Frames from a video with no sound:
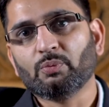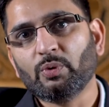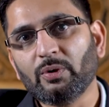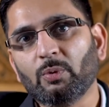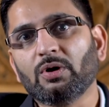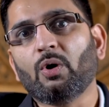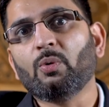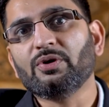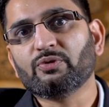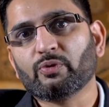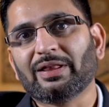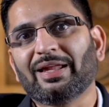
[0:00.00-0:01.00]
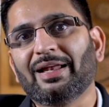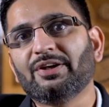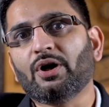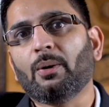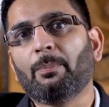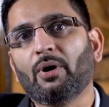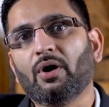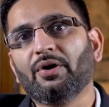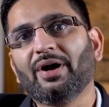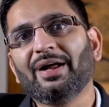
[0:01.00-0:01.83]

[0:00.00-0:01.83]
We will always land upon